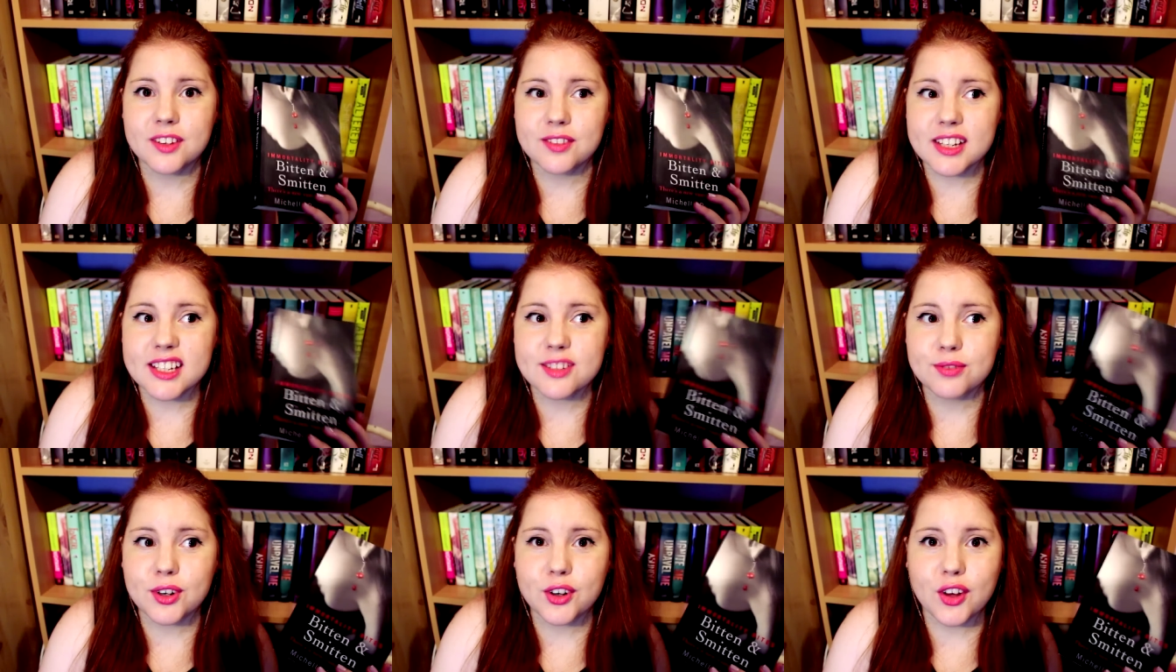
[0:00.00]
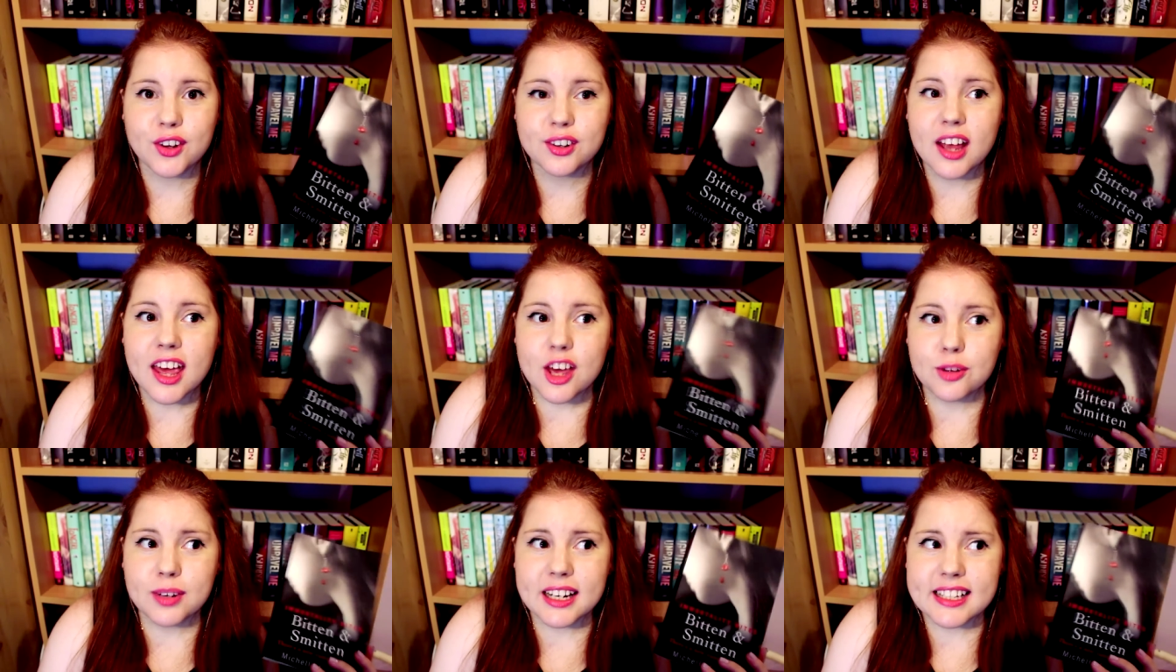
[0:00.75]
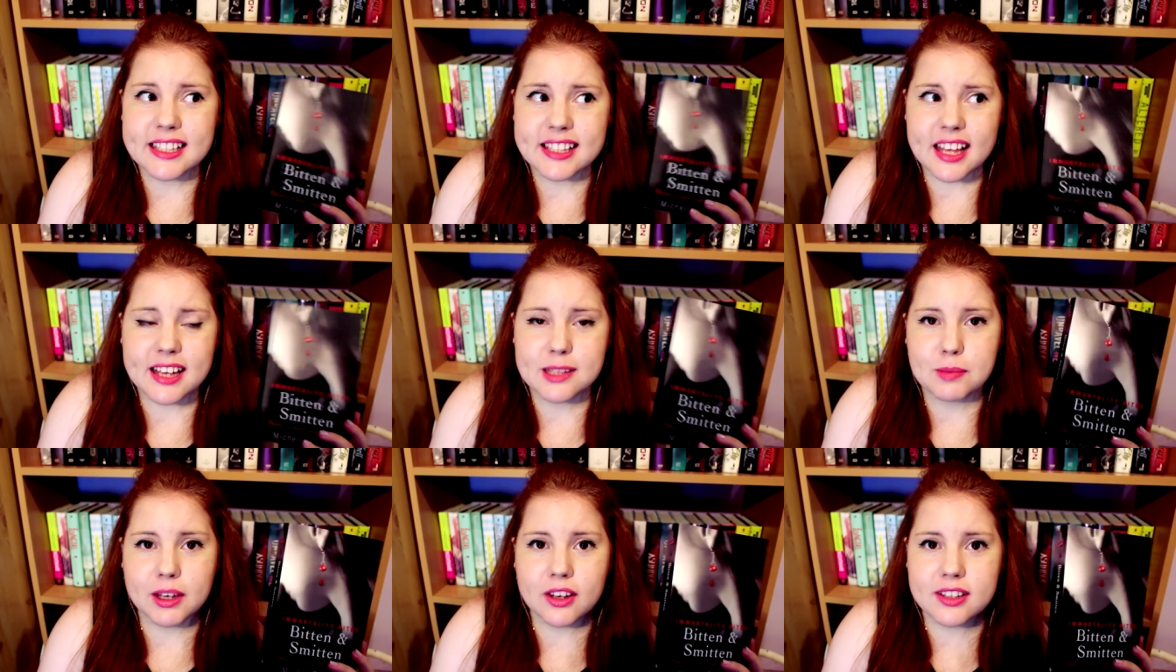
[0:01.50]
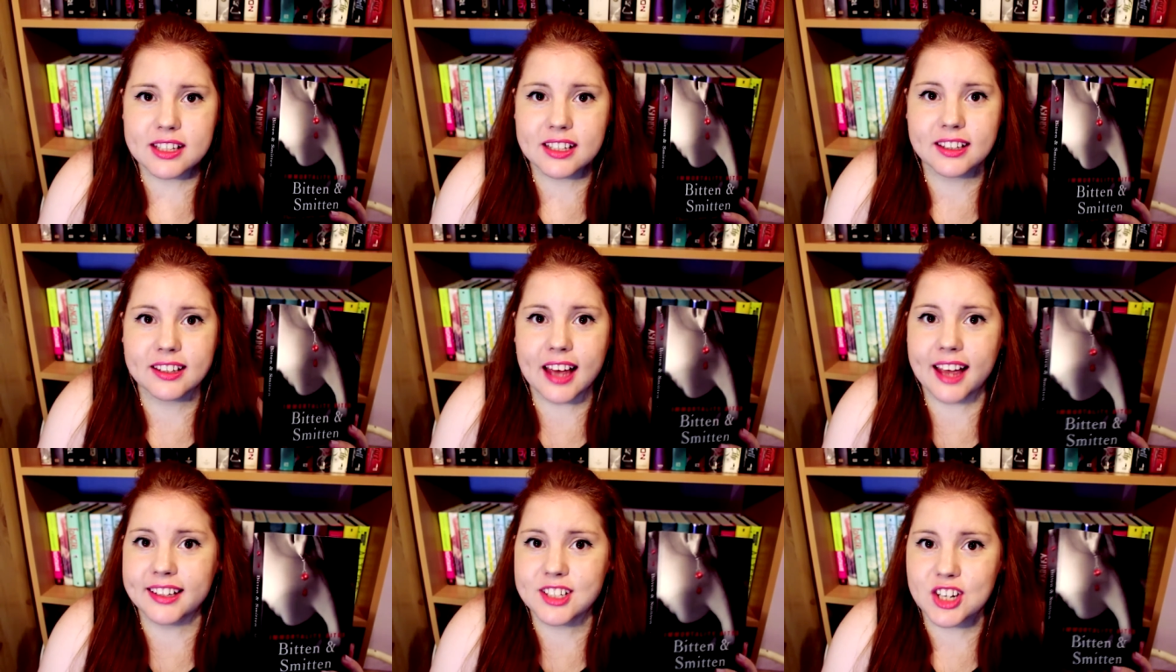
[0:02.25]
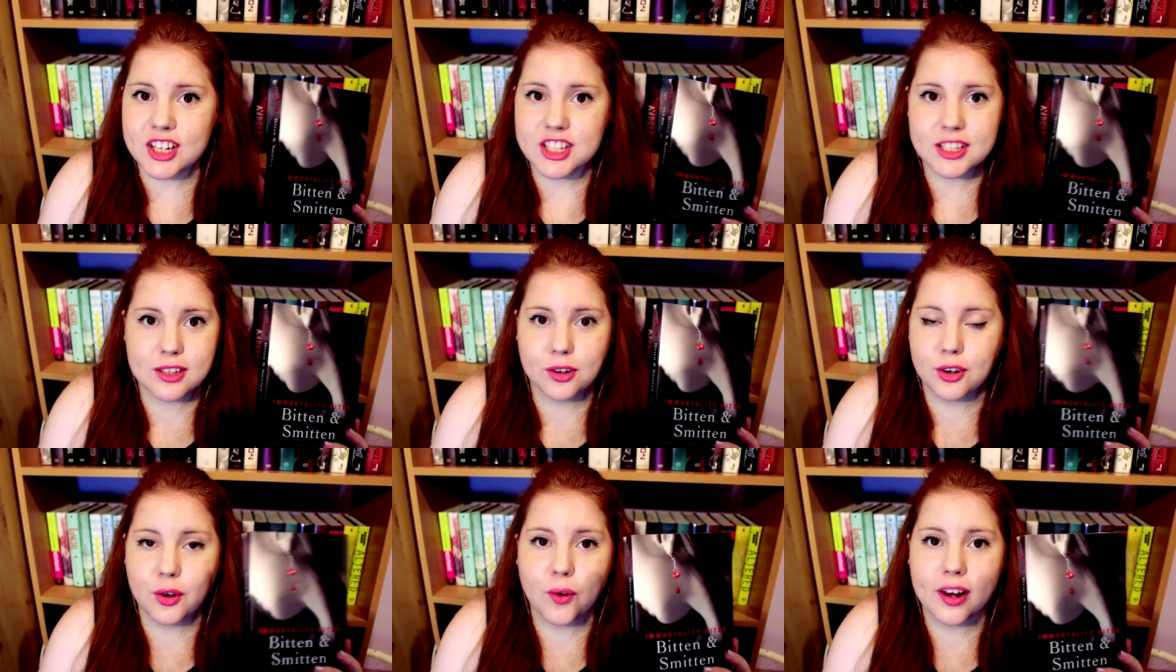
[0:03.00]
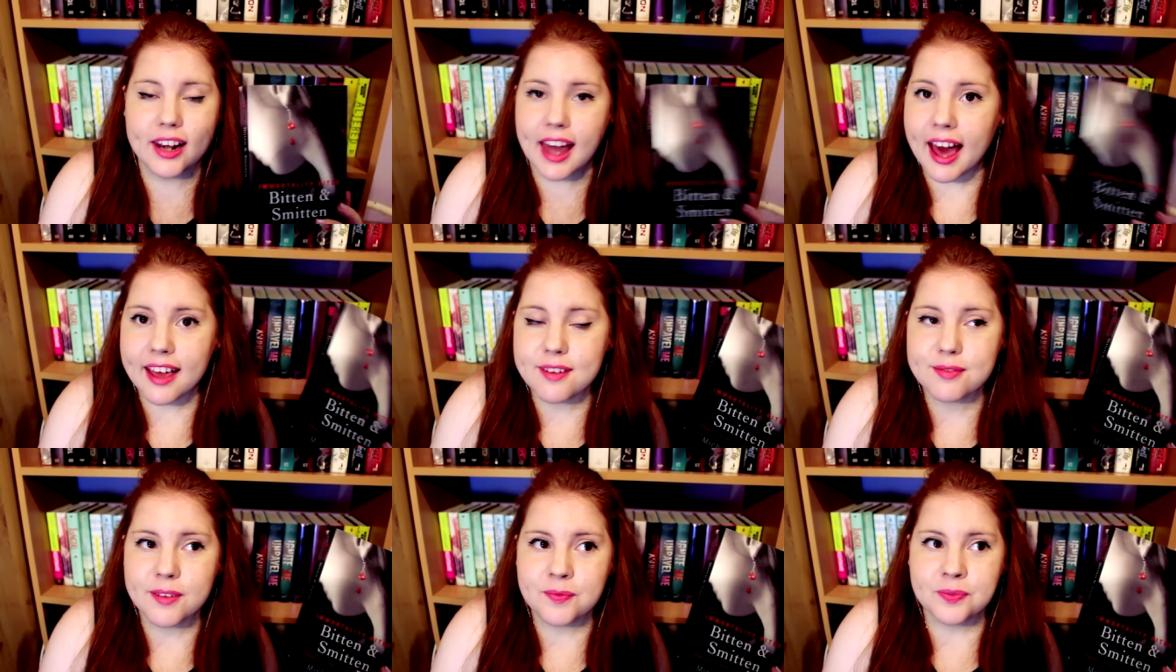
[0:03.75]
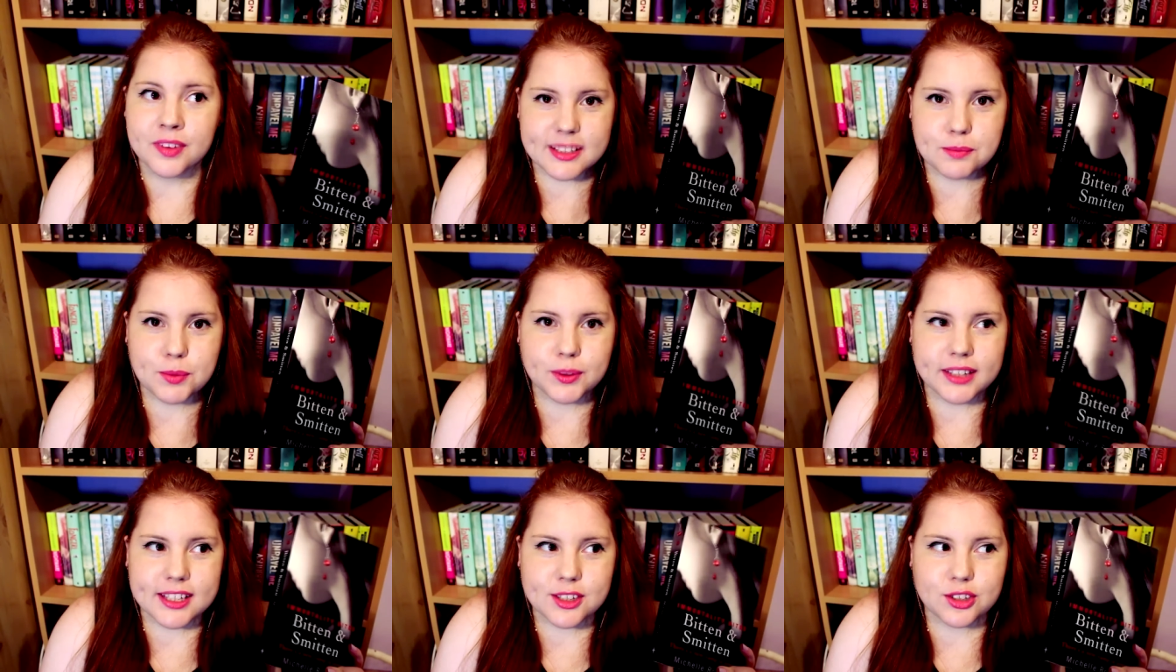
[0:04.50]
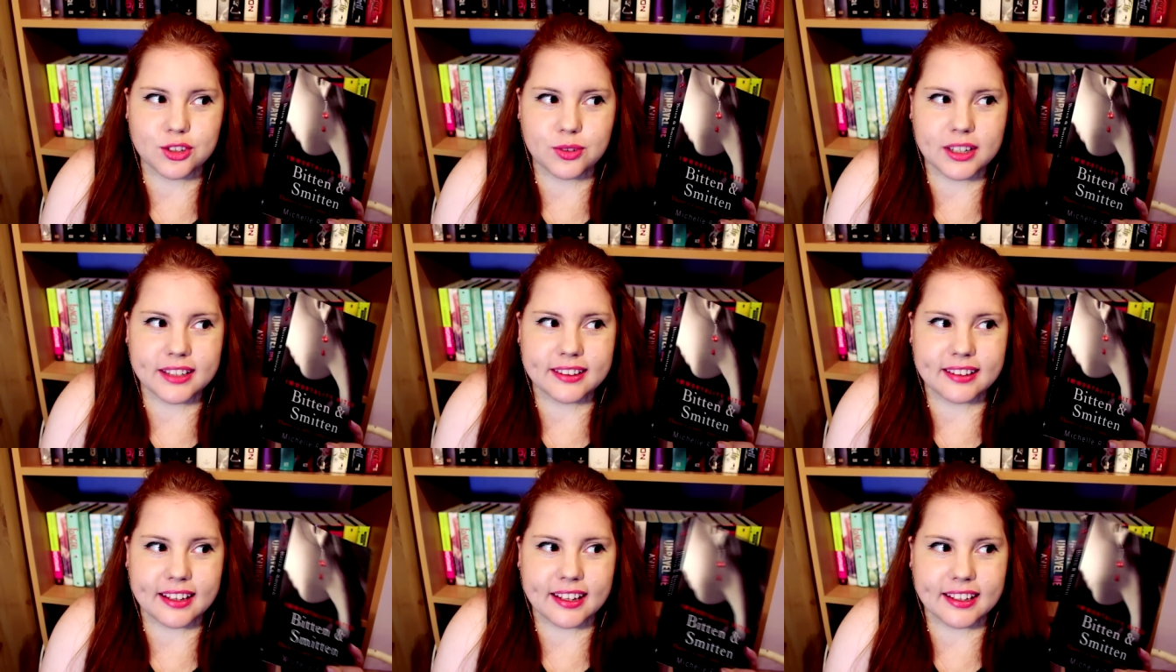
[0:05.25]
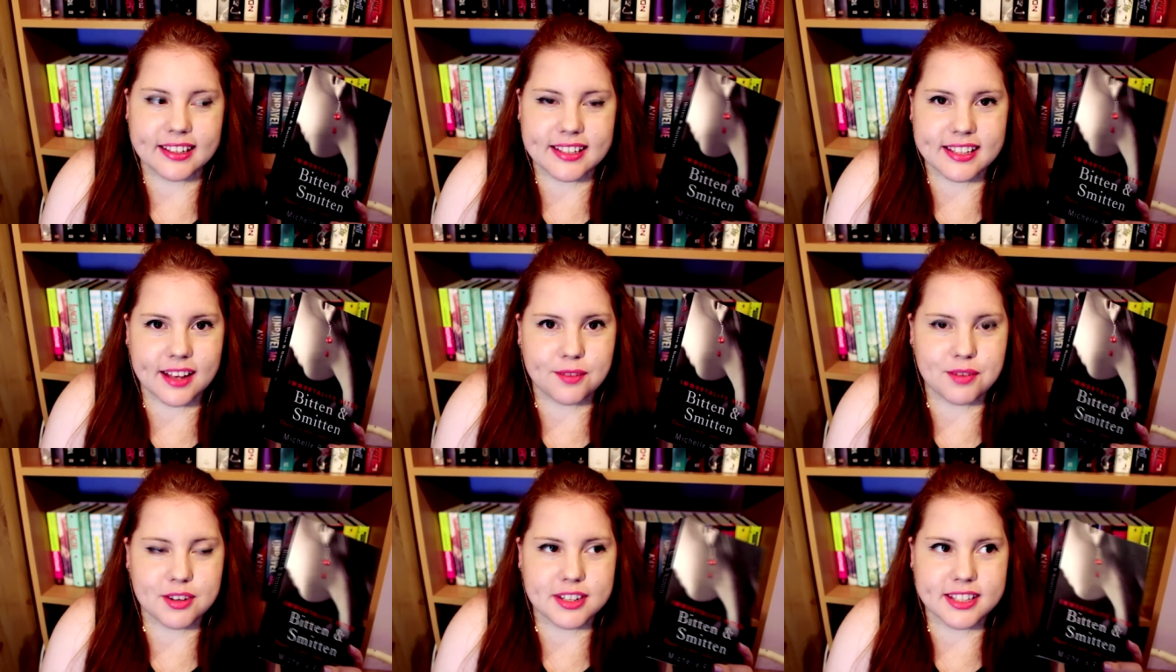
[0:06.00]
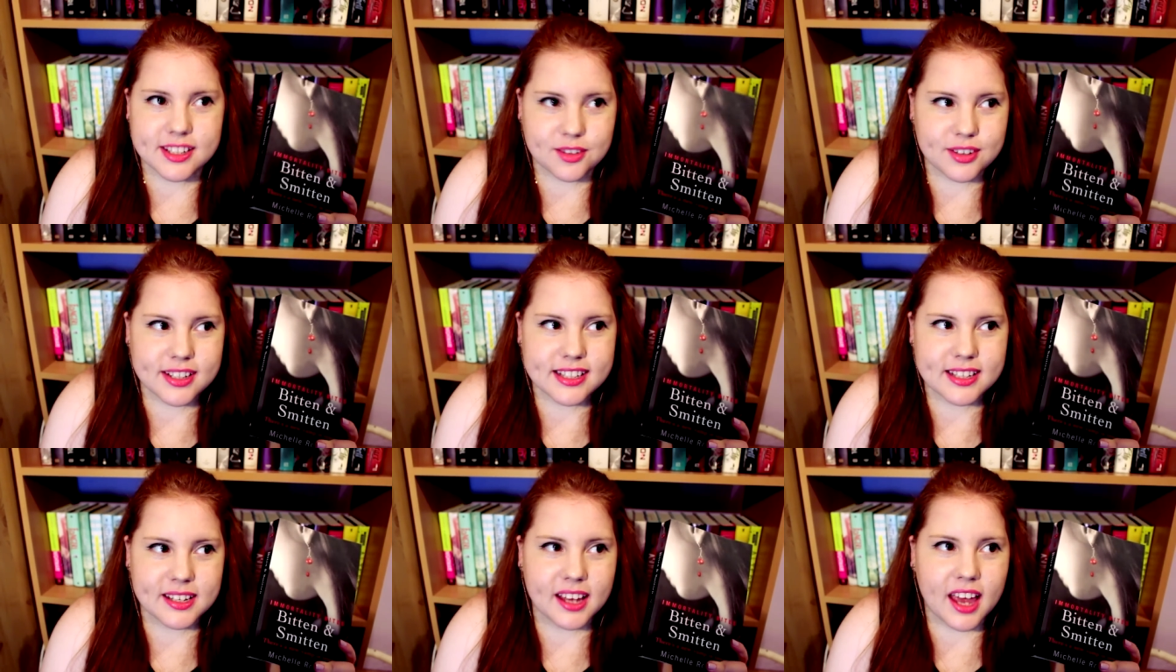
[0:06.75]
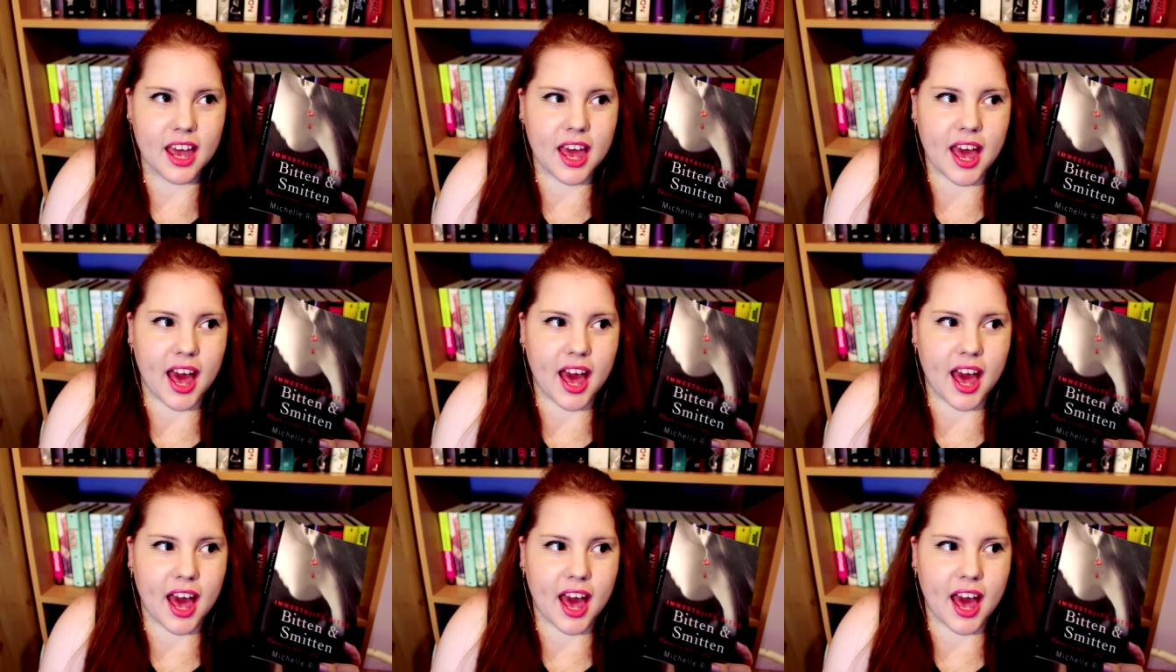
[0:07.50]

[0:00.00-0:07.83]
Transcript: which for her really sucks because it kind of changes her whole life. This book doesn't really take itself very seriously,